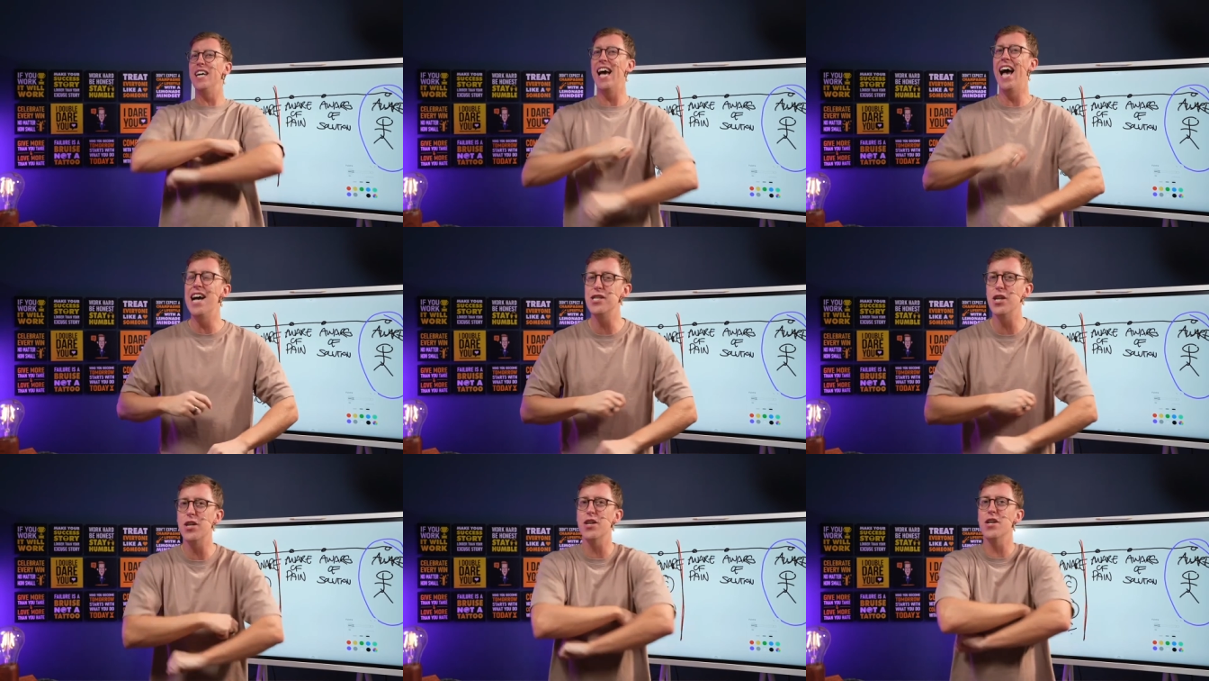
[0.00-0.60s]

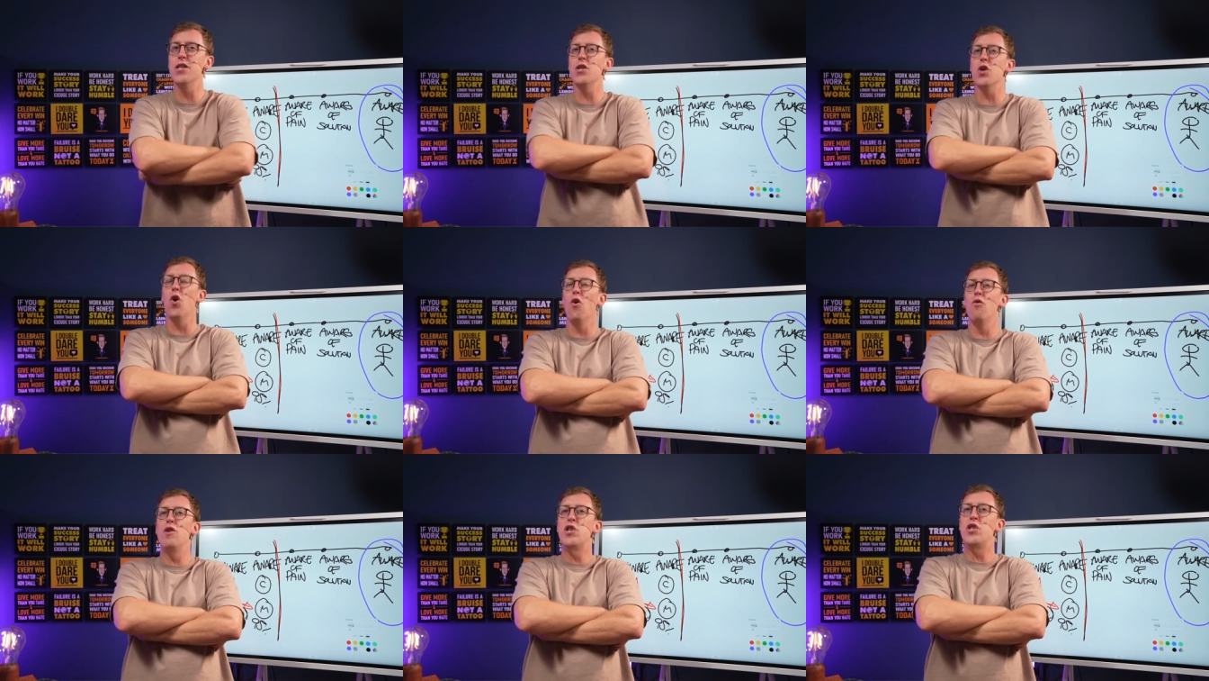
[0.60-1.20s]
hesitant
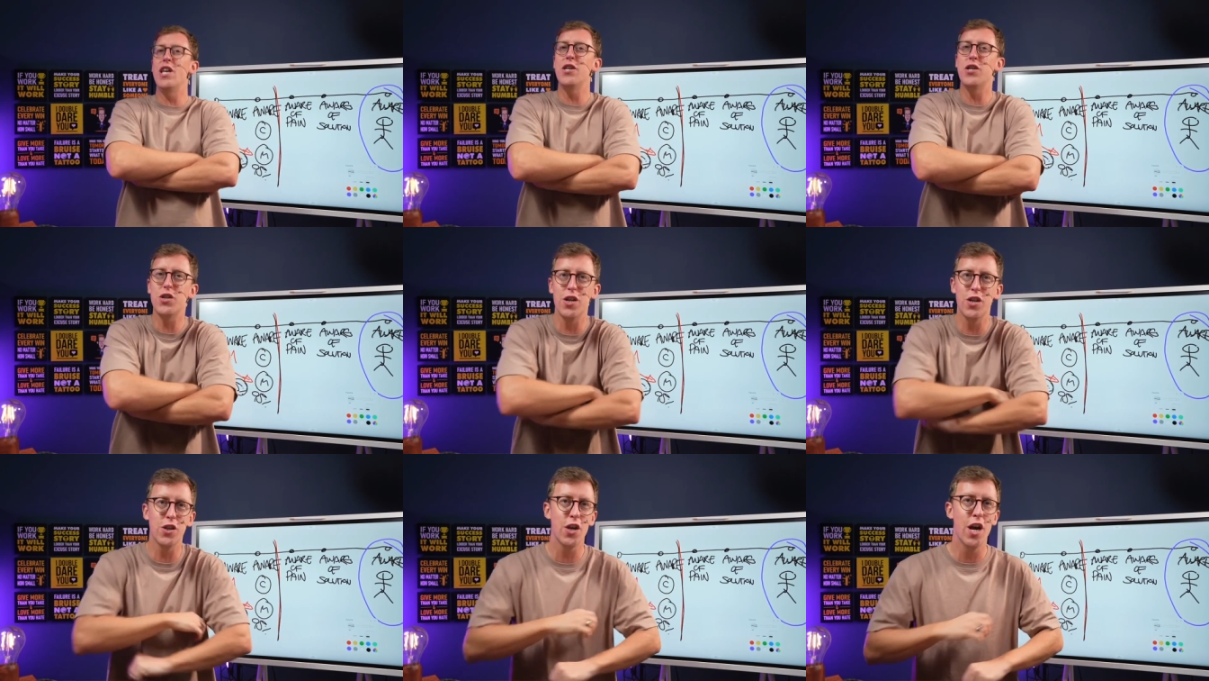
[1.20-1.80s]
or
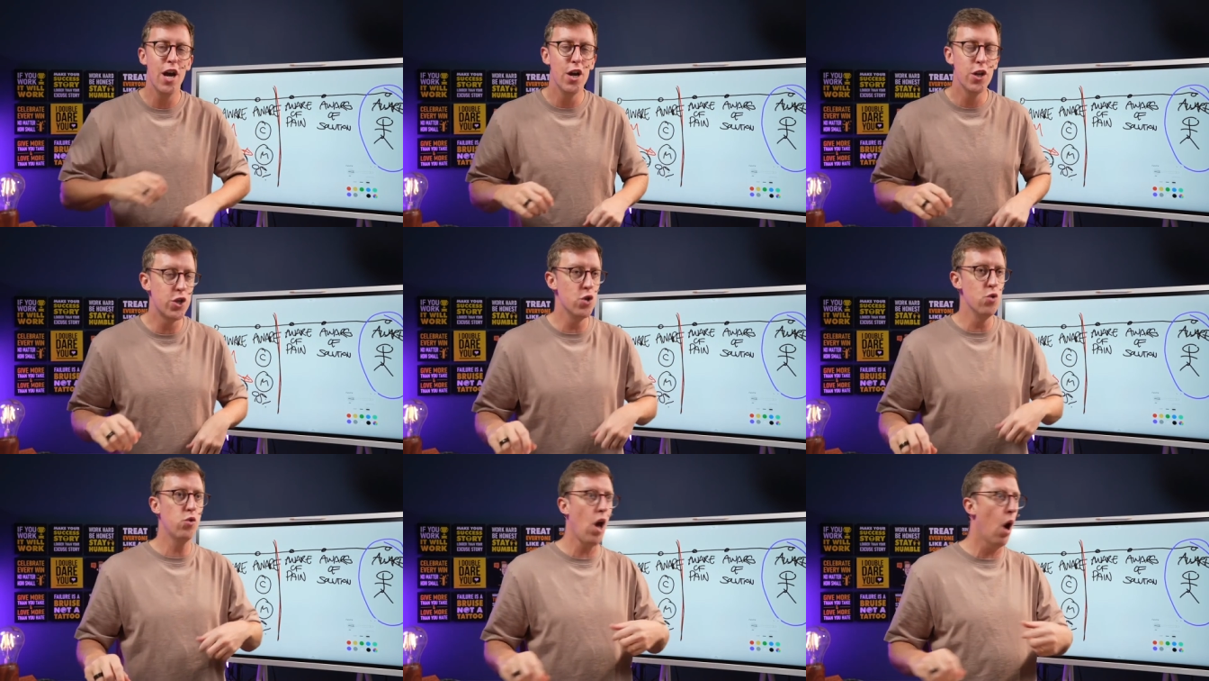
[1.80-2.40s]
resistant
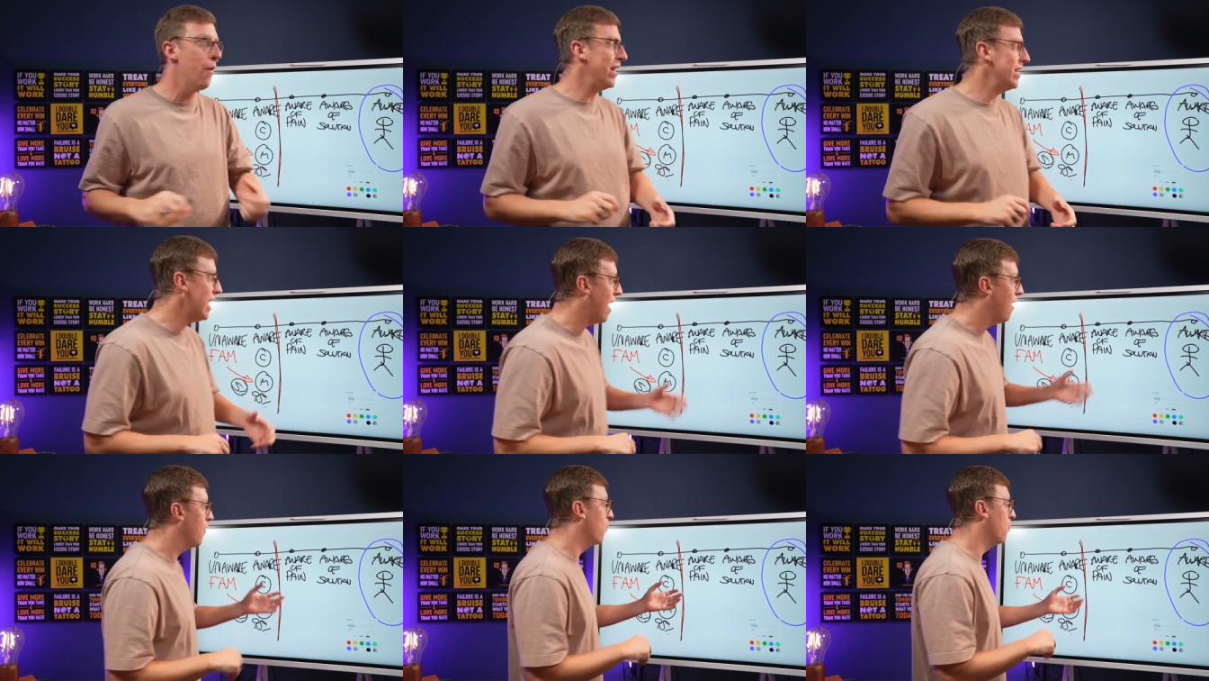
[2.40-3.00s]
to going
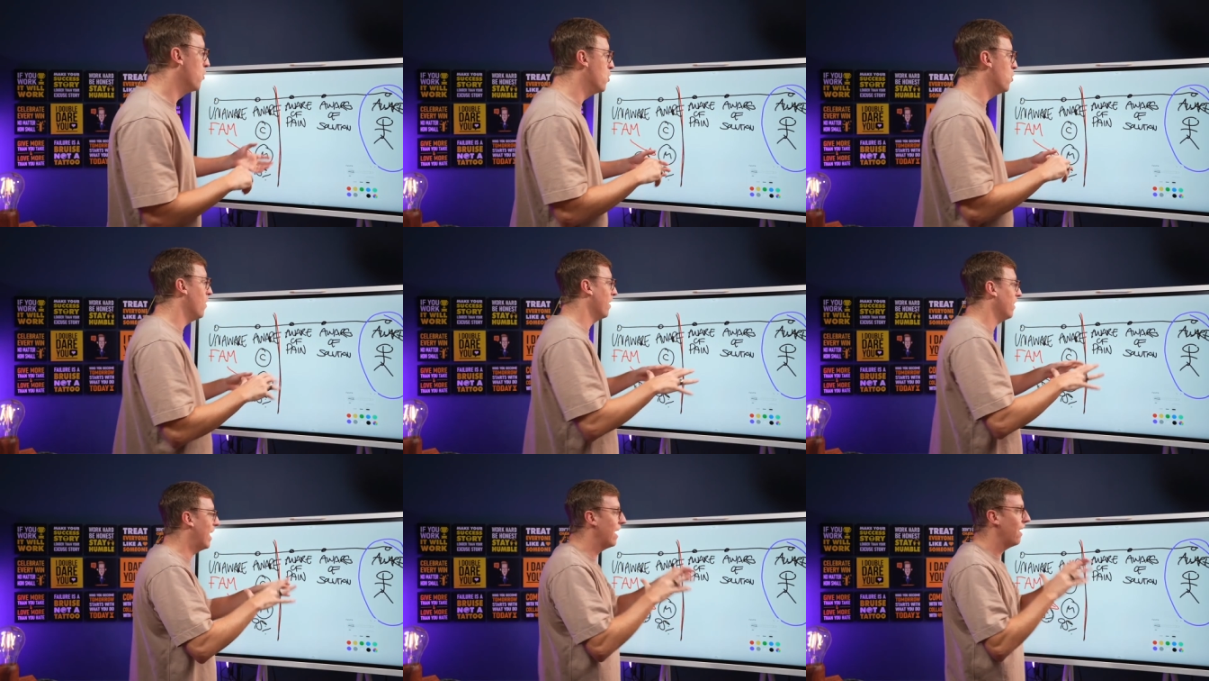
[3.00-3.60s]
down the route
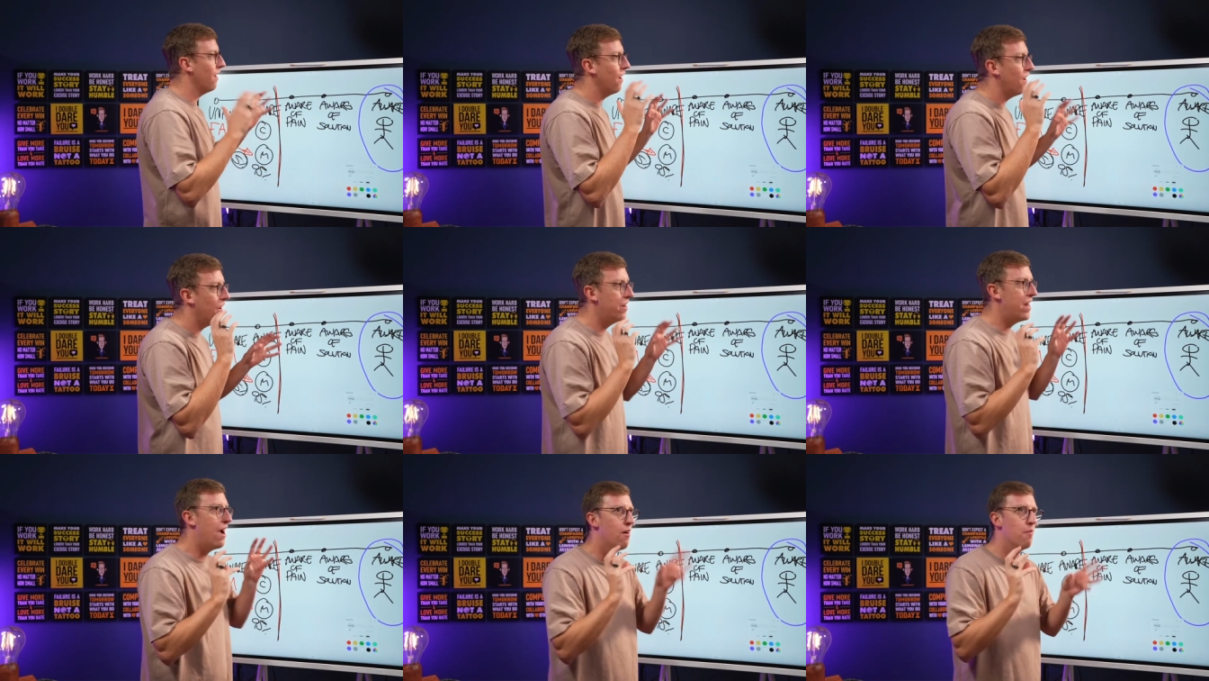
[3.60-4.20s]
of like, oh,
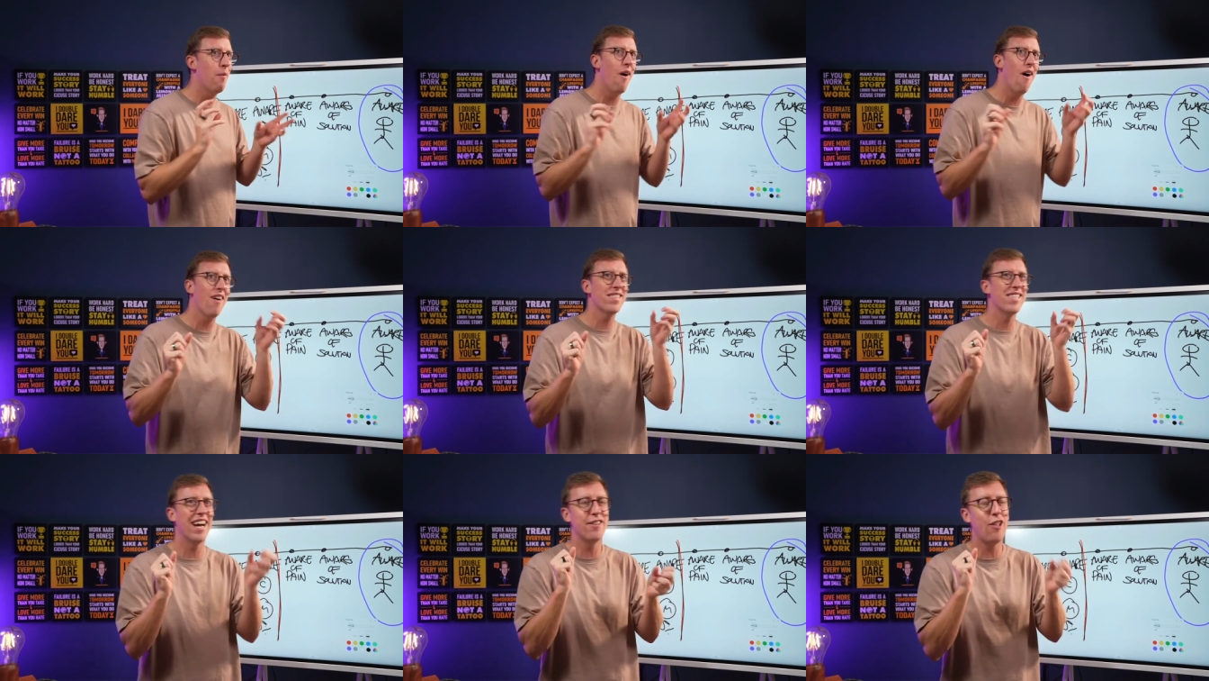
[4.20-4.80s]
network
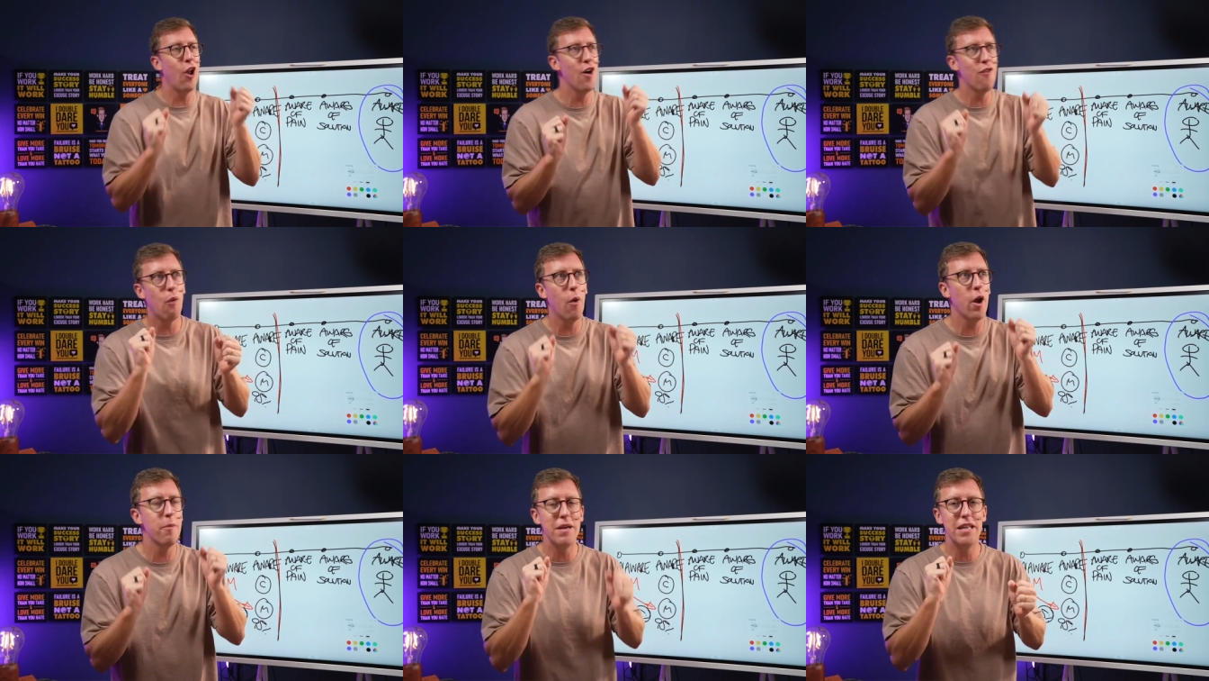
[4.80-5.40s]
marketing, I don't know if I
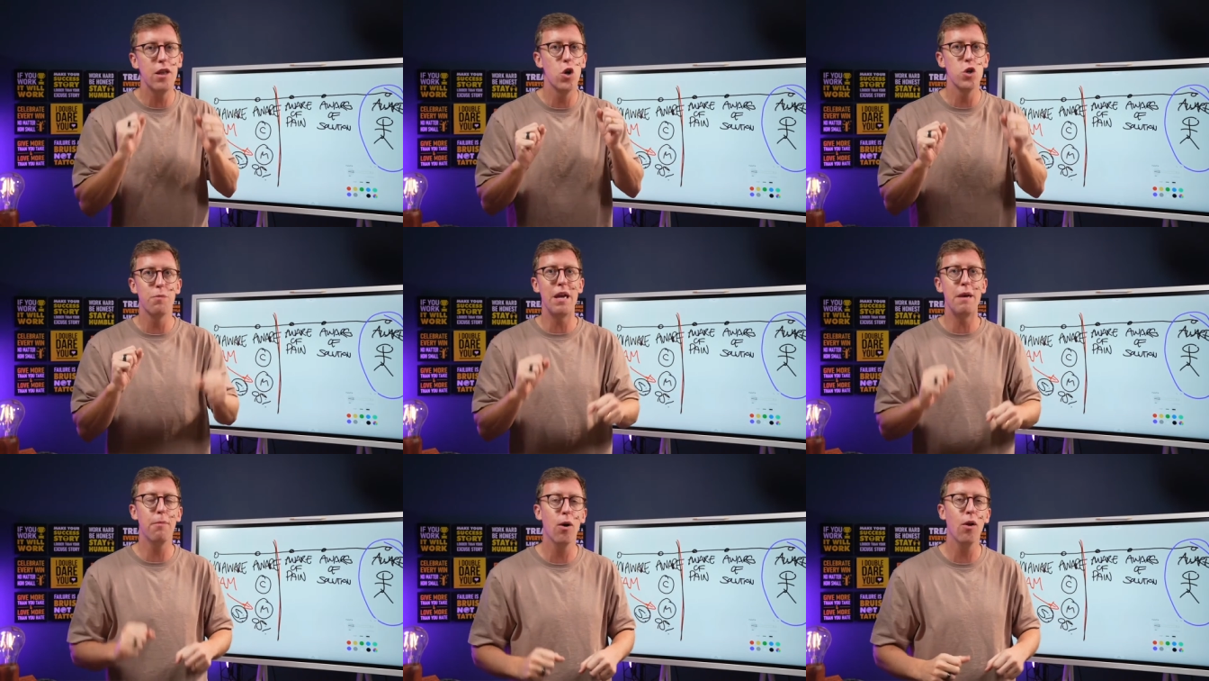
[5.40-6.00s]
want to be those
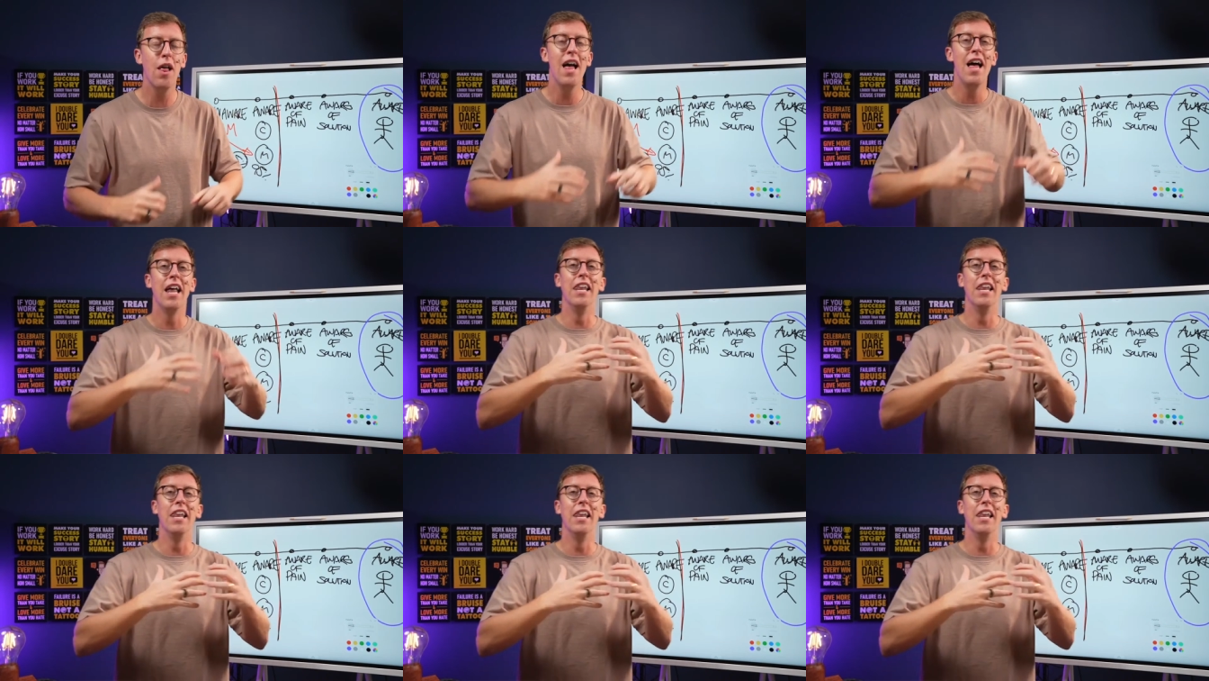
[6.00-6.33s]
people.